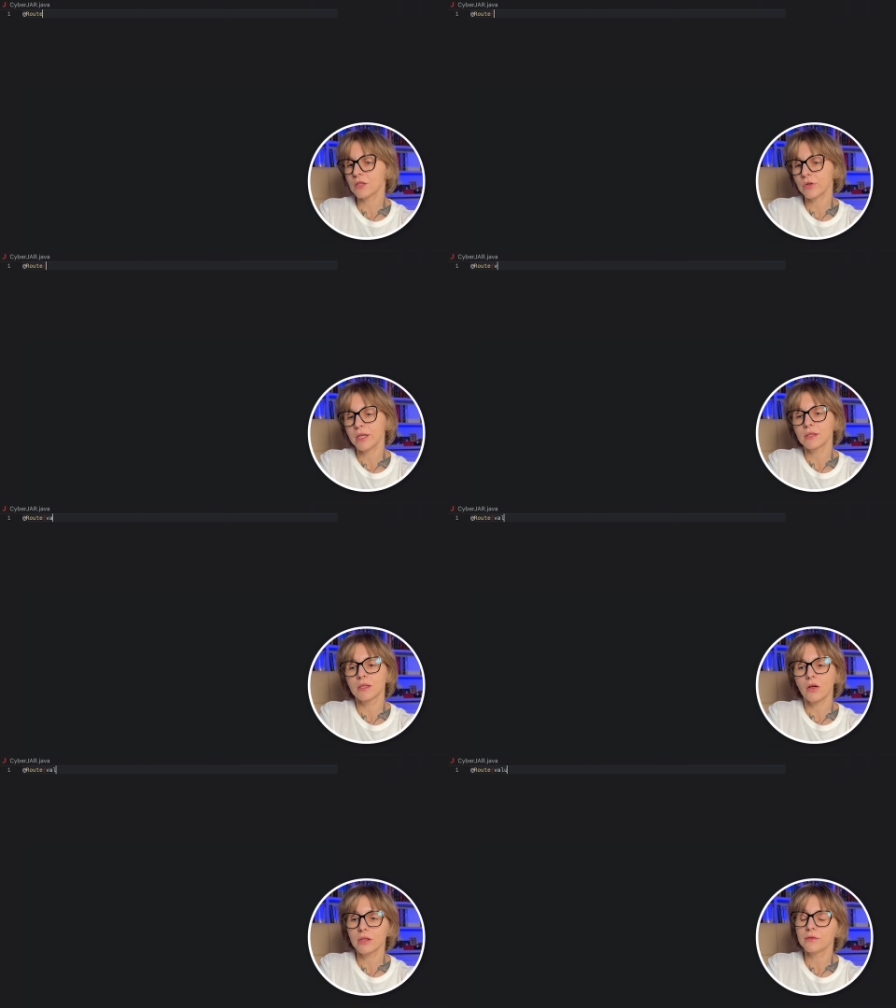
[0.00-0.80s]
create a
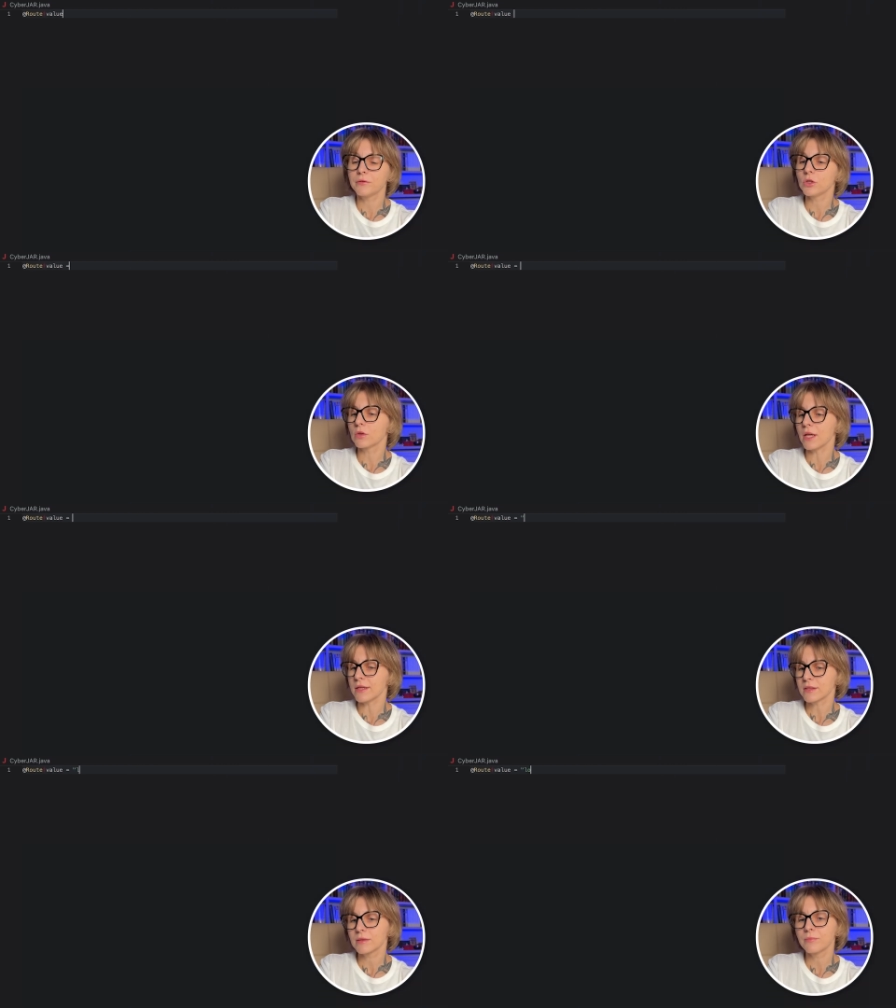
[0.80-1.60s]
login view
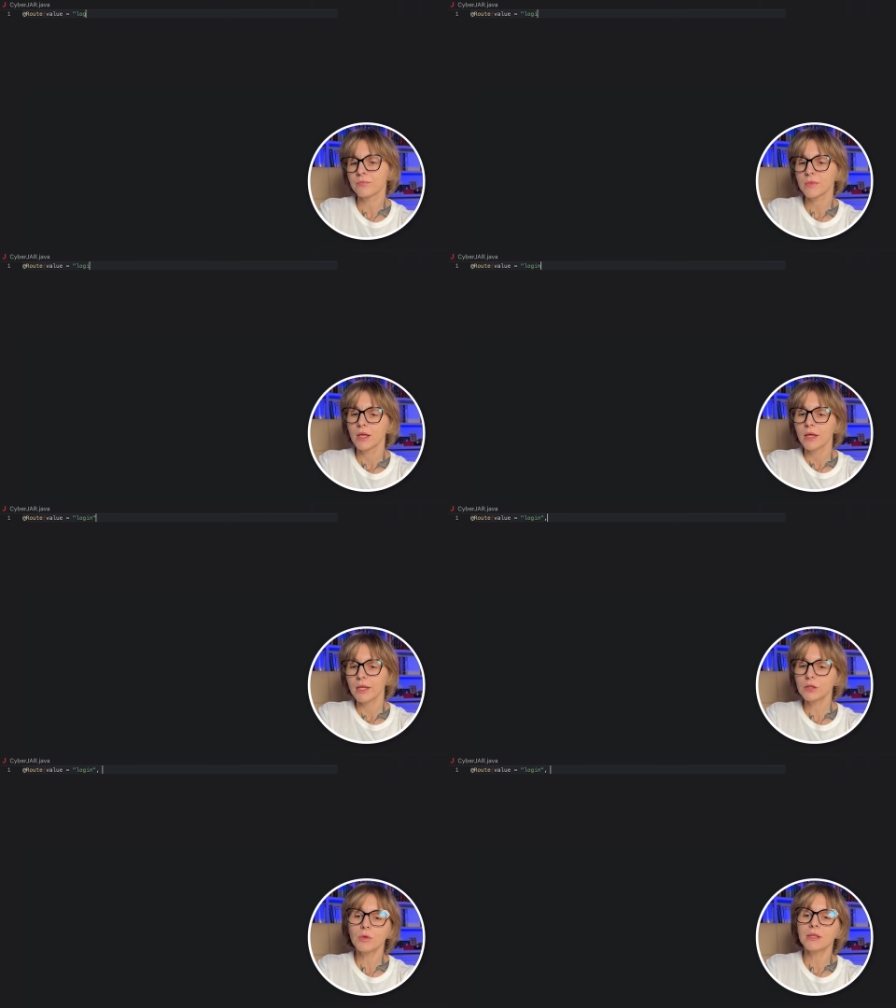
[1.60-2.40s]
class.
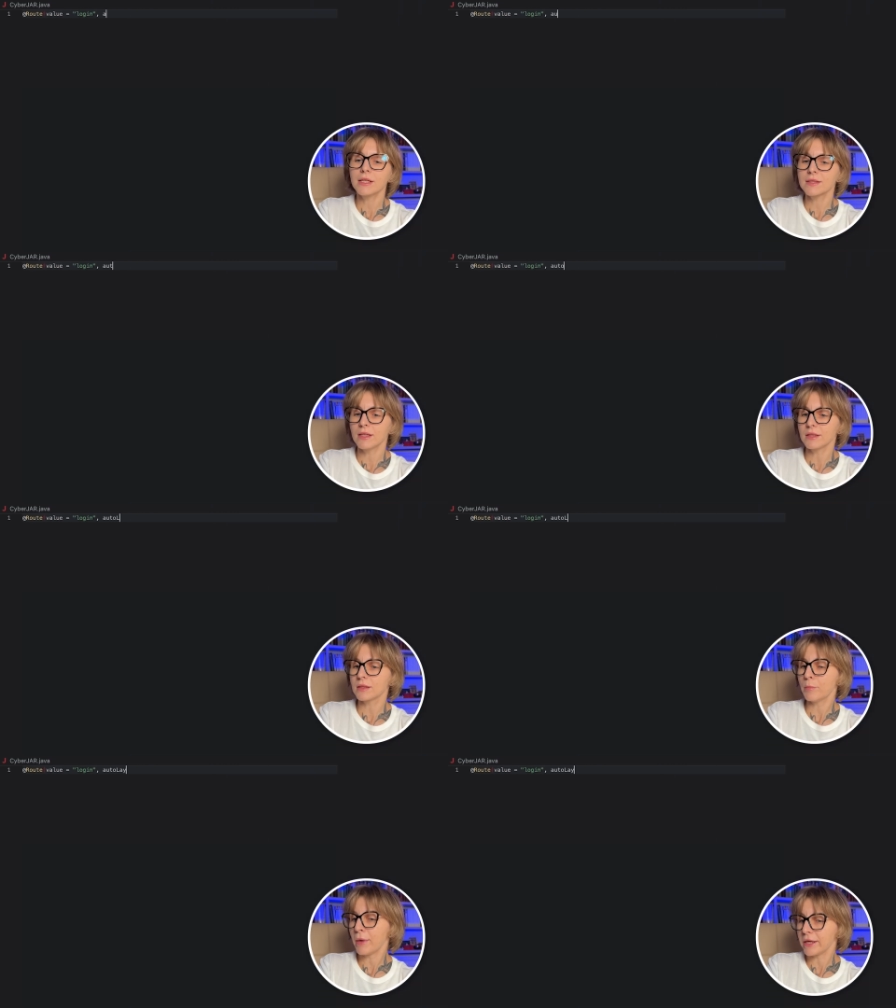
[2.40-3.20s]
It will extend
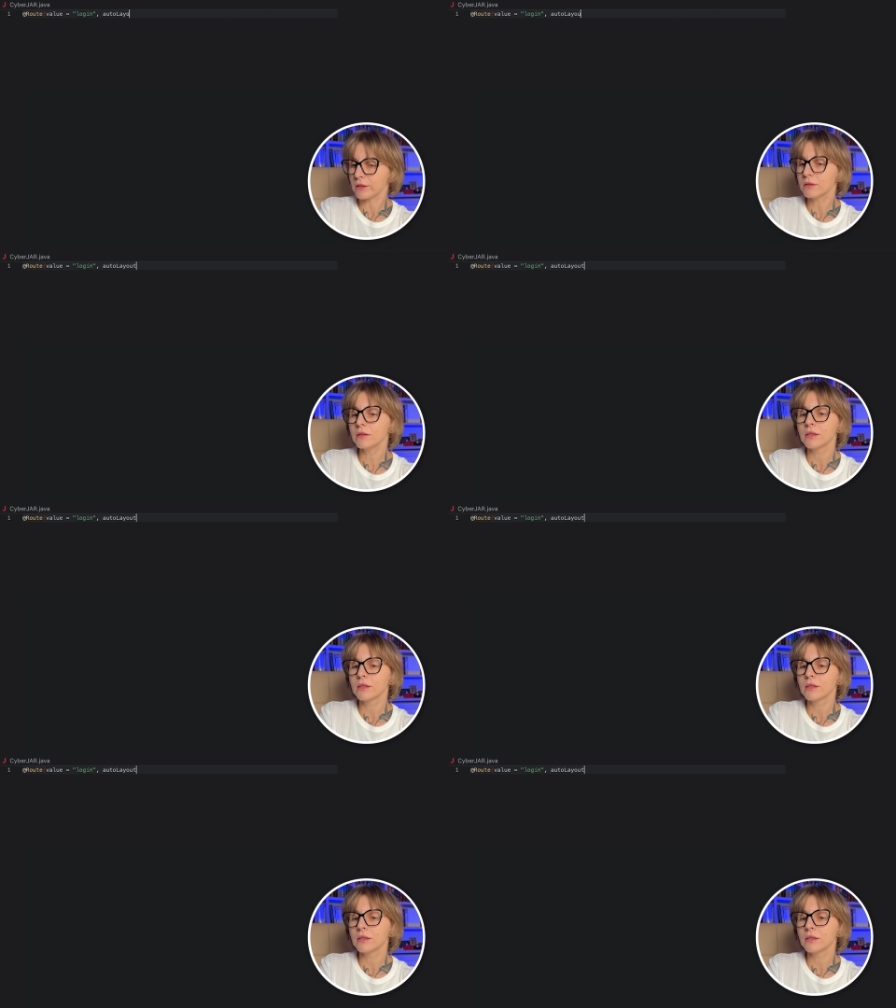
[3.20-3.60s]
main,